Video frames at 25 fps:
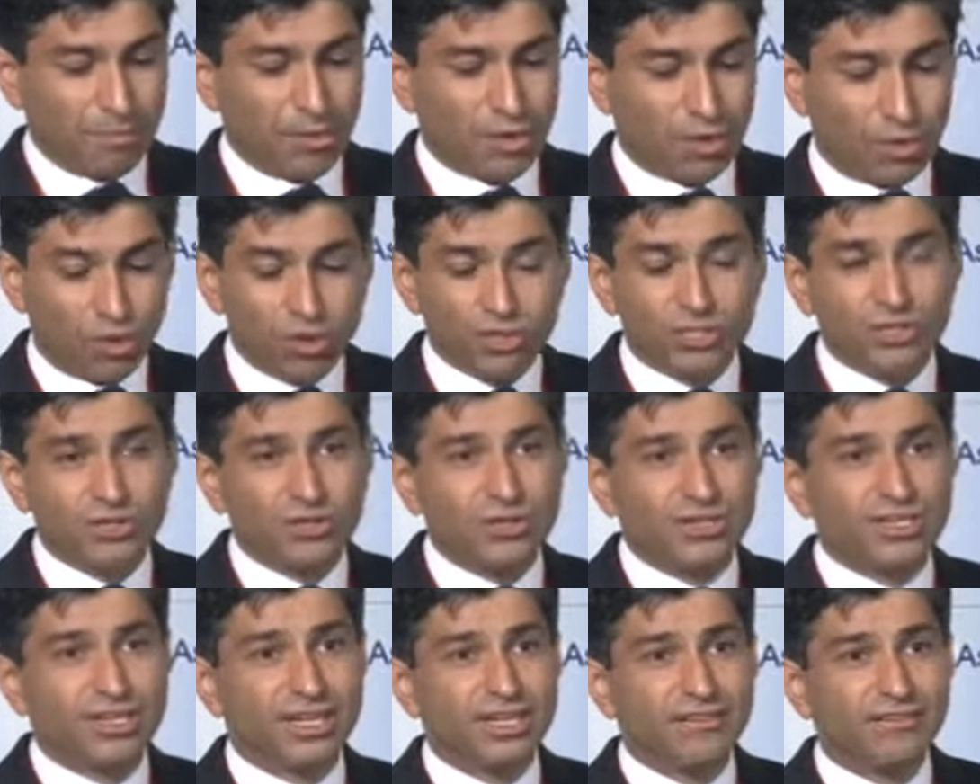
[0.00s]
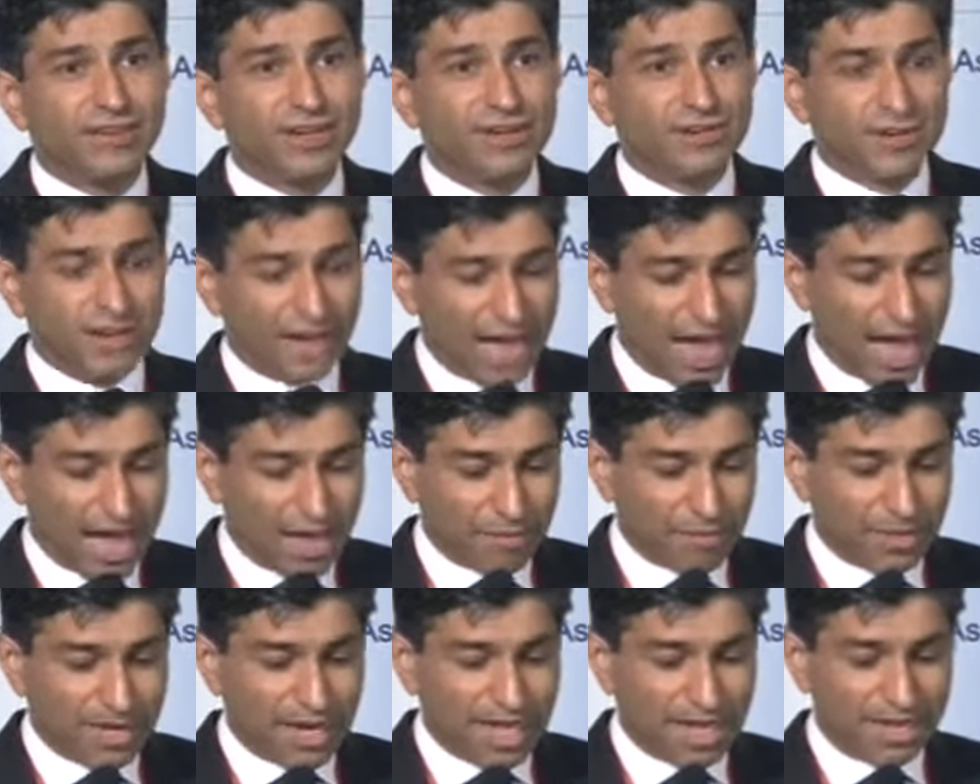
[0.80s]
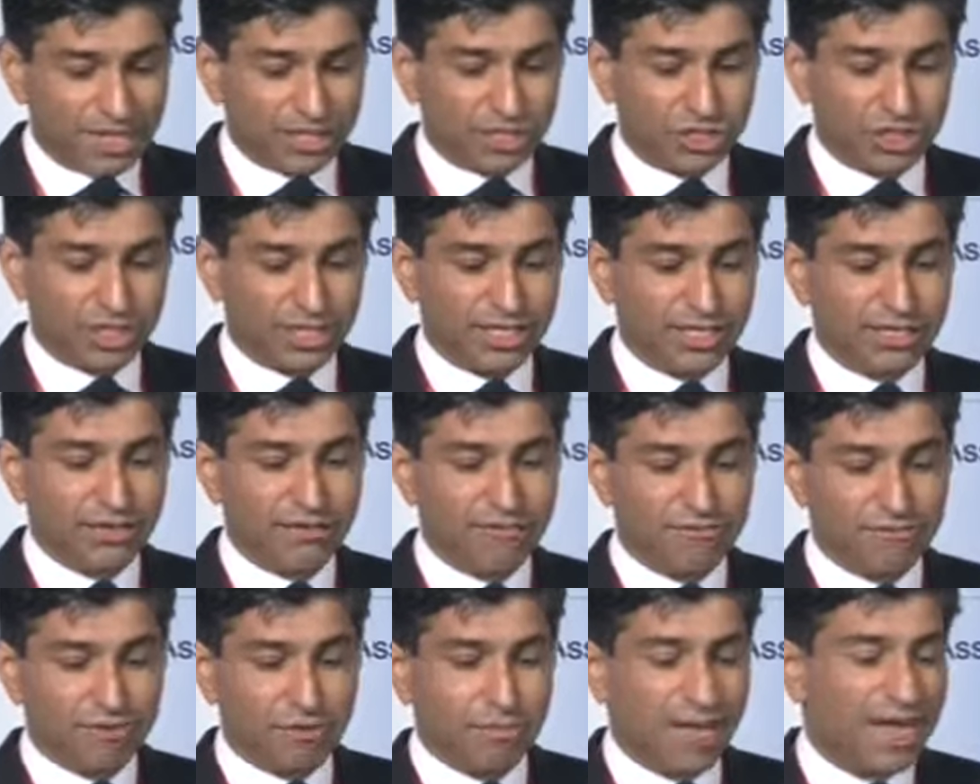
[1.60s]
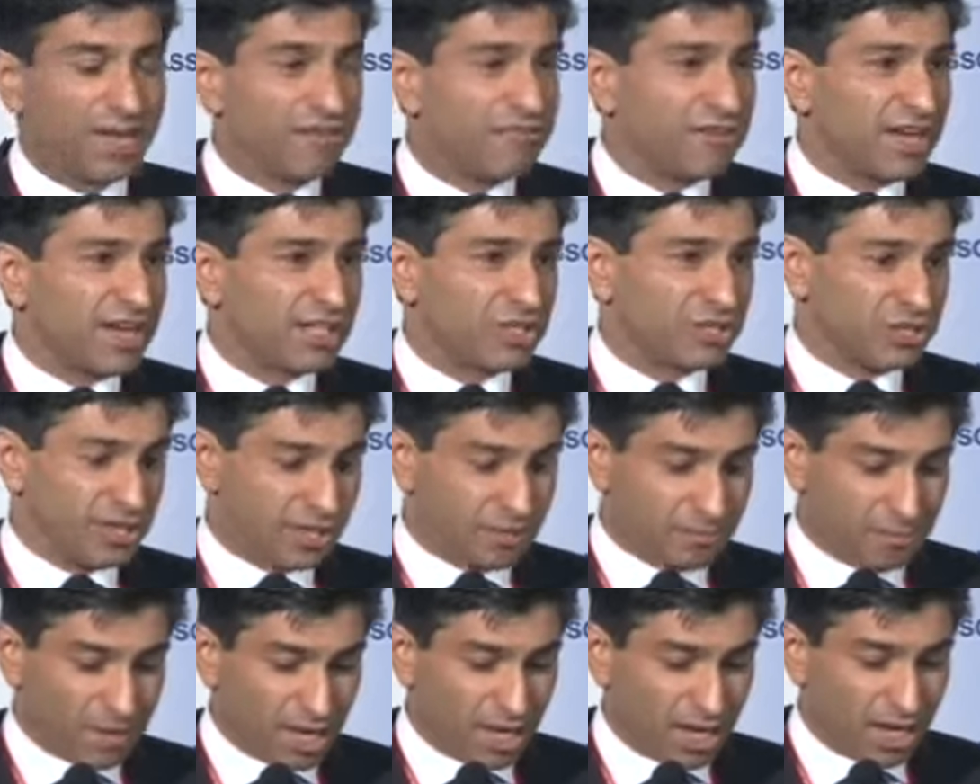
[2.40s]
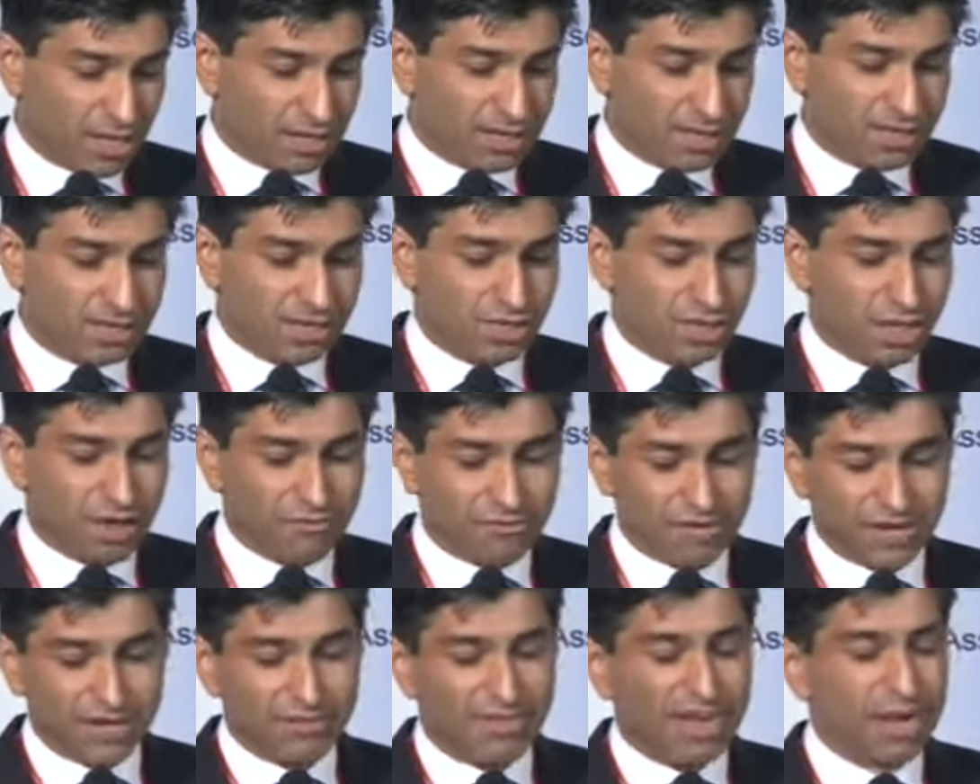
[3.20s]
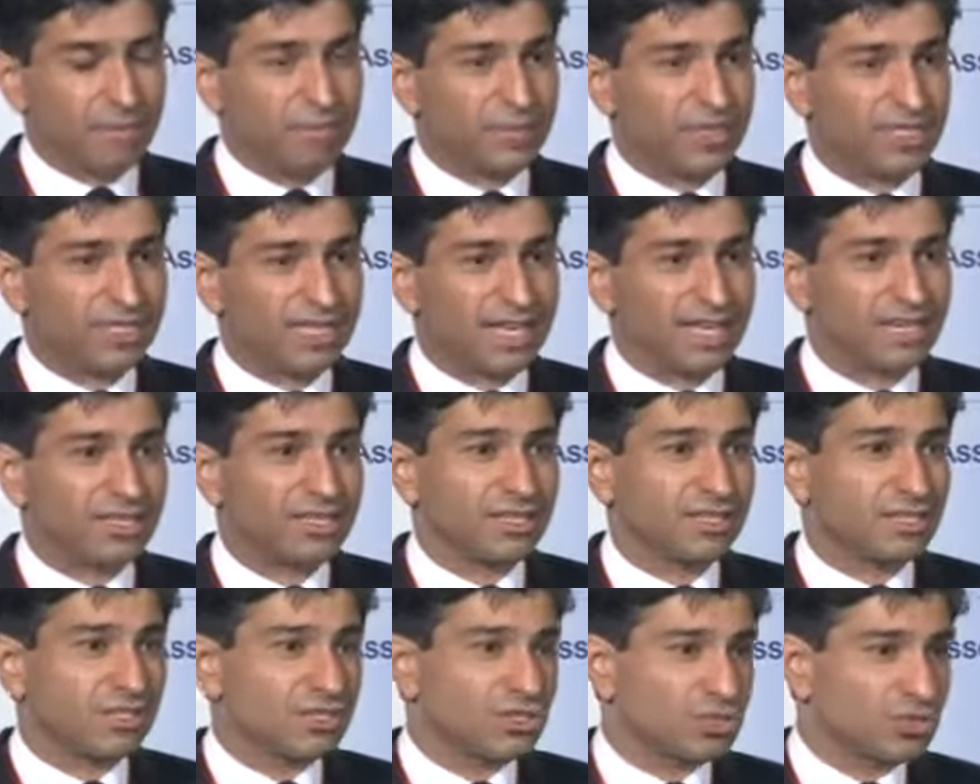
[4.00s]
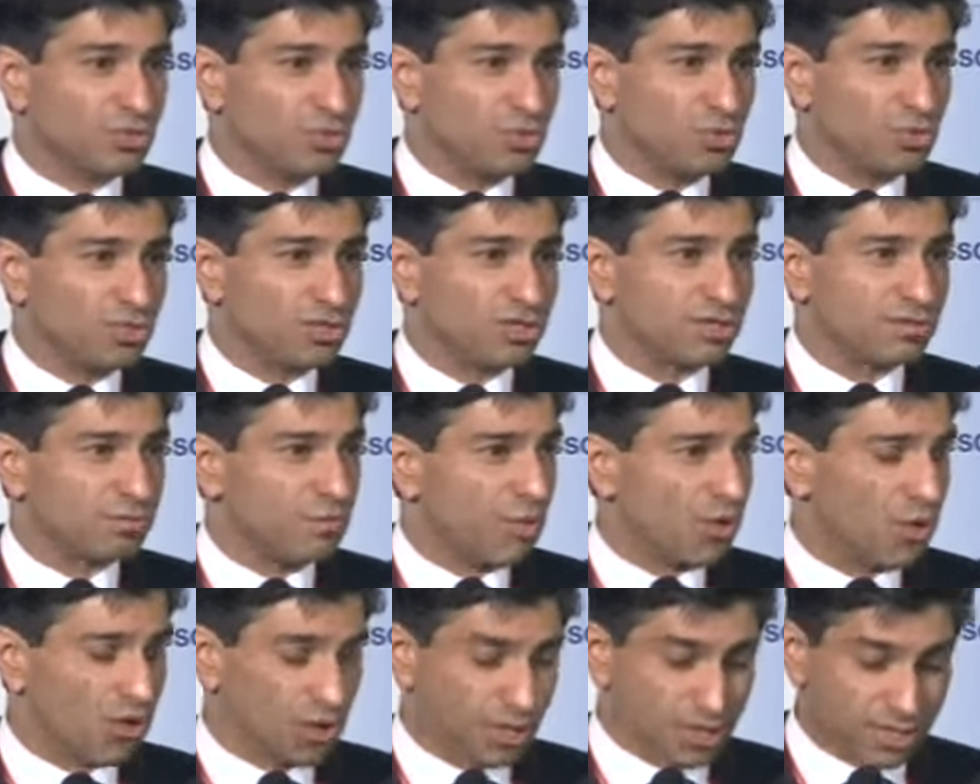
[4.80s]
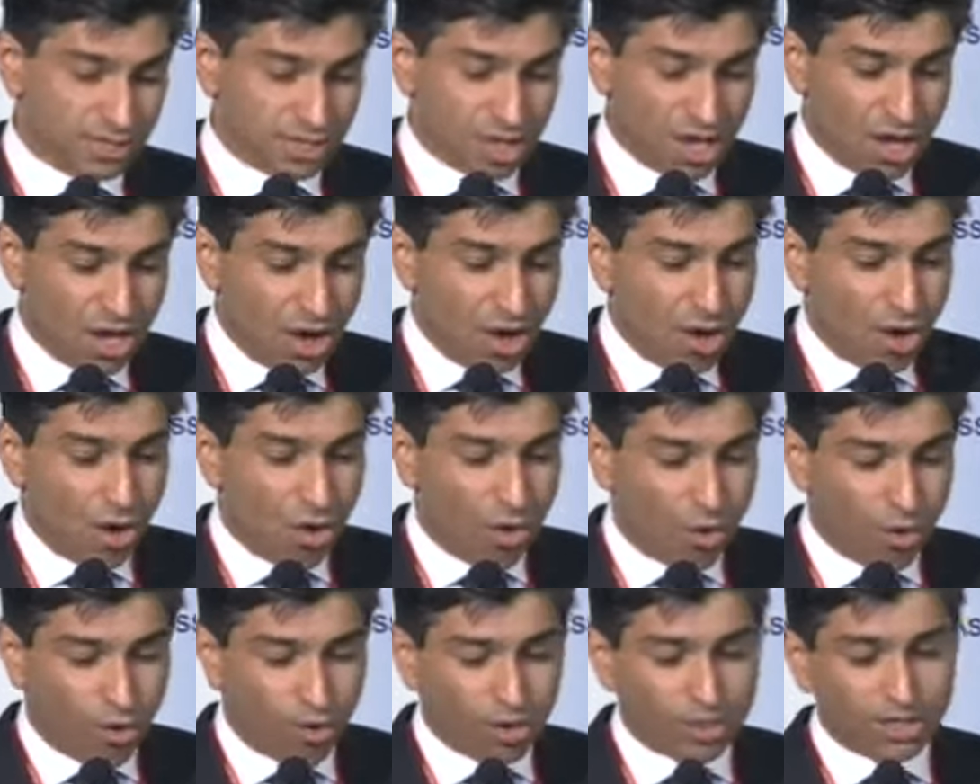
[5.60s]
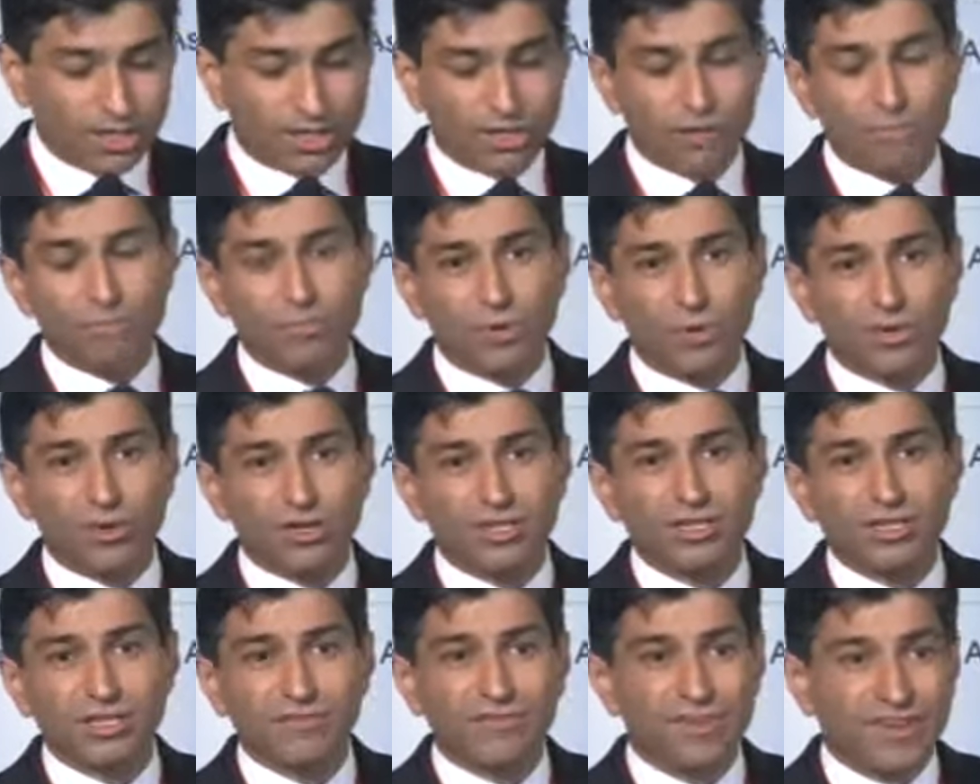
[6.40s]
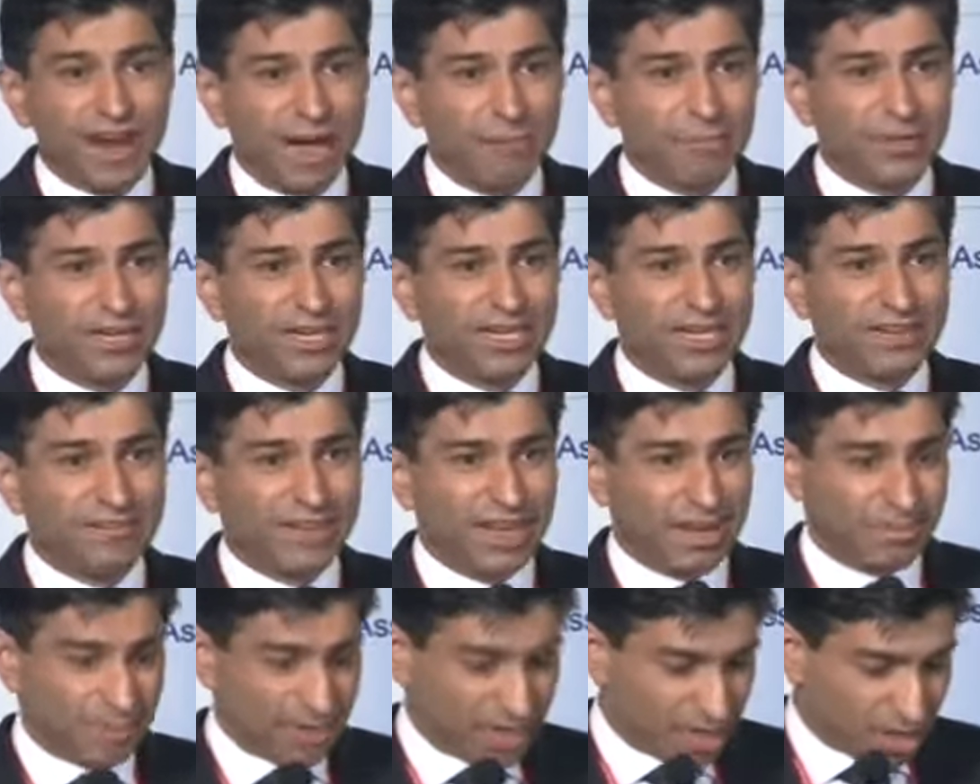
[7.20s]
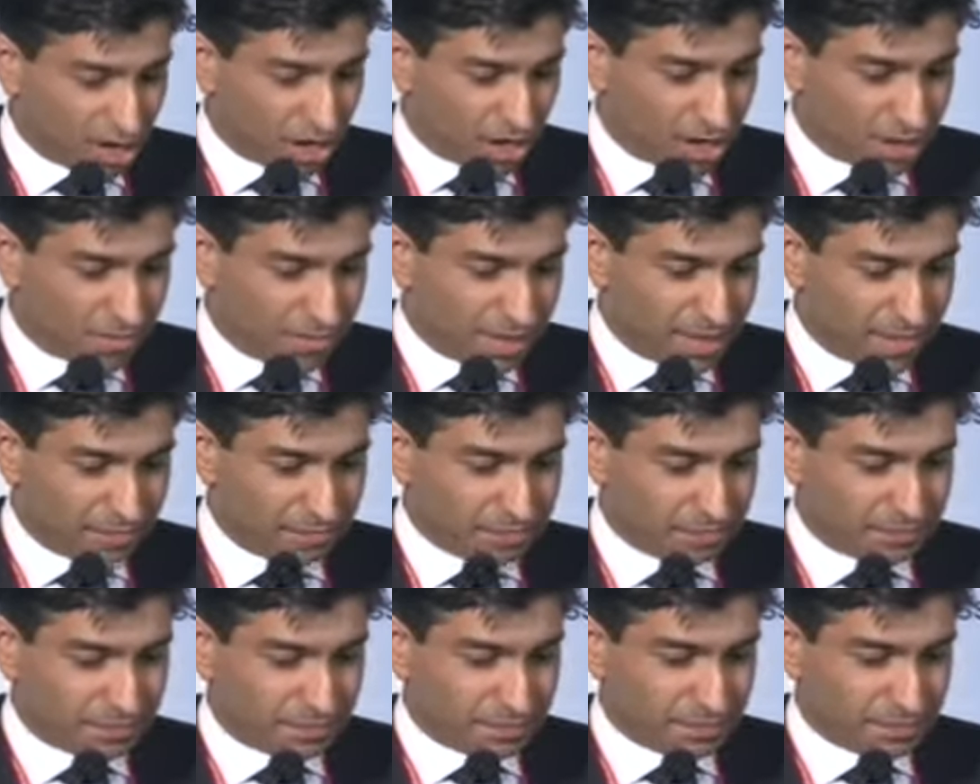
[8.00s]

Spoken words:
but also to deliver reliable energy for manufacturing plants, software development centers, schools, malls, all the components of a rapidly developing economy.